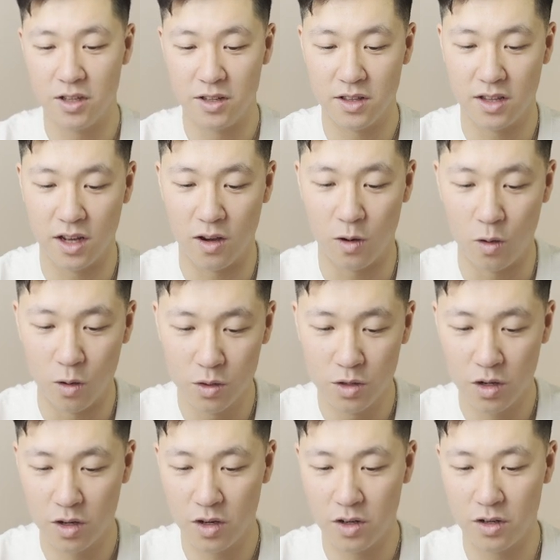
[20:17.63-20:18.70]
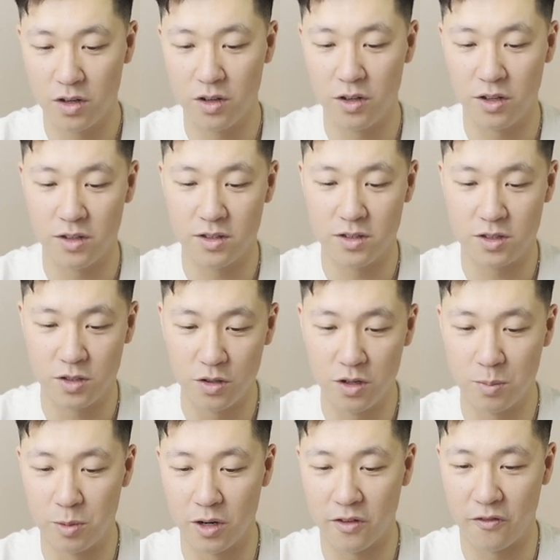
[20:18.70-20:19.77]
the older
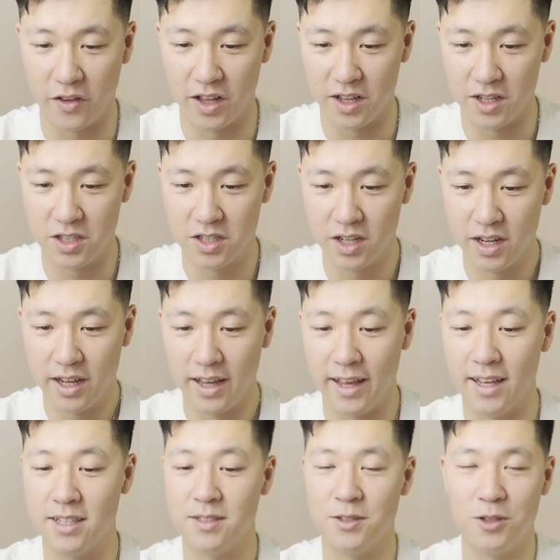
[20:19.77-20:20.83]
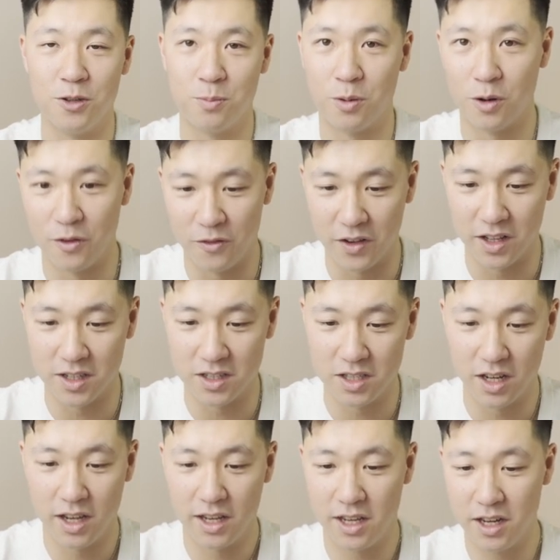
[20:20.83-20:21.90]
Suburbs village is Newport Village.
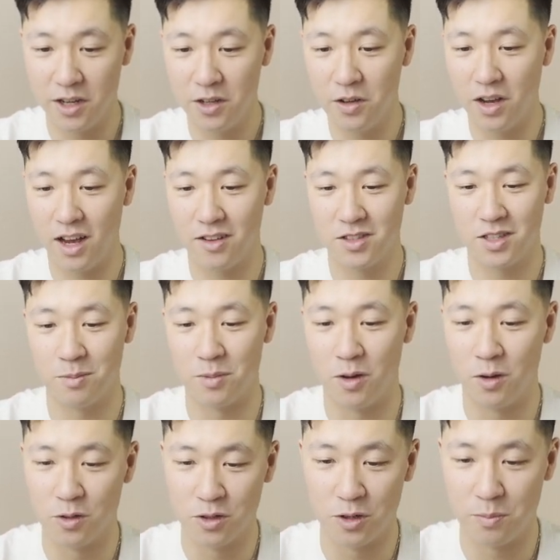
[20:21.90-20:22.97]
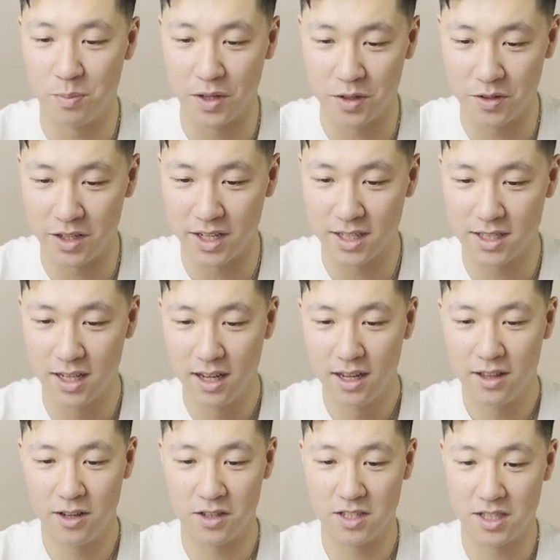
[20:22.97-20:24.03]
Here you have some older buildings.
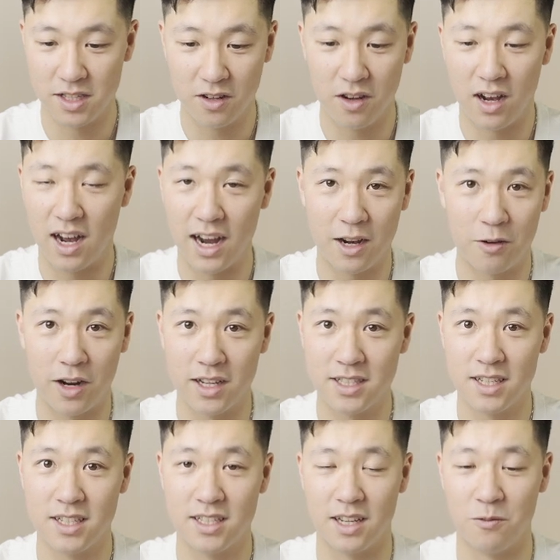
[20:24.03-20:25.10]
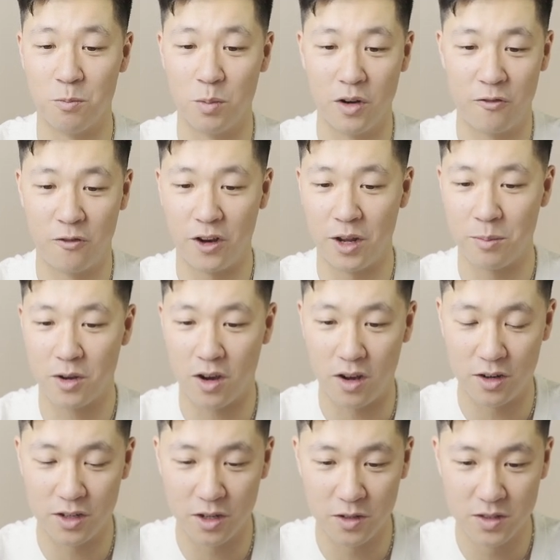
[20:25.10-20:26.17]
There are still high-rises and wood frame
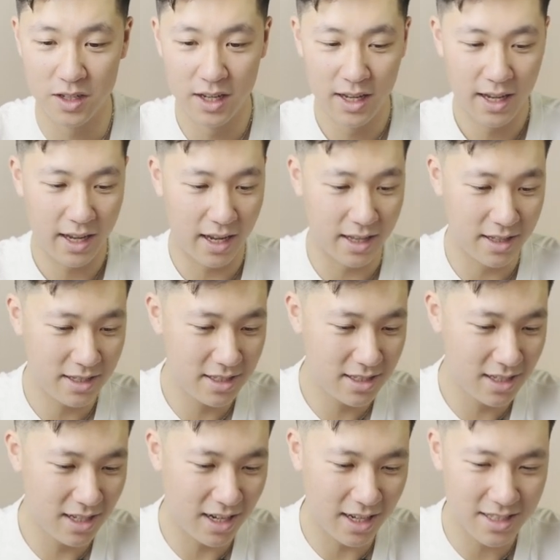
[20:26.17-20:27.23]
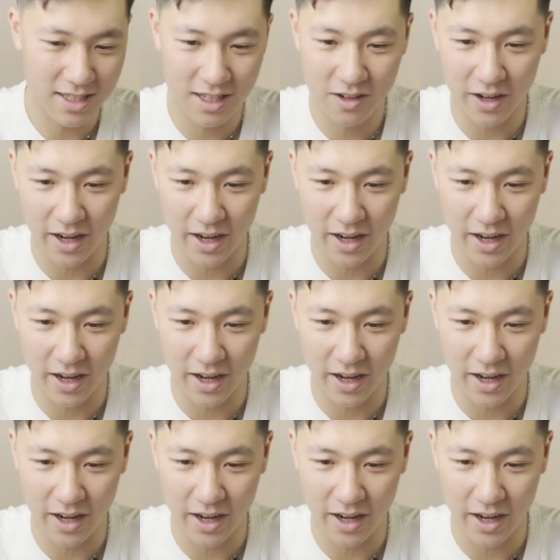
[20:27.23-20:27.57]
condos. And this is a nice little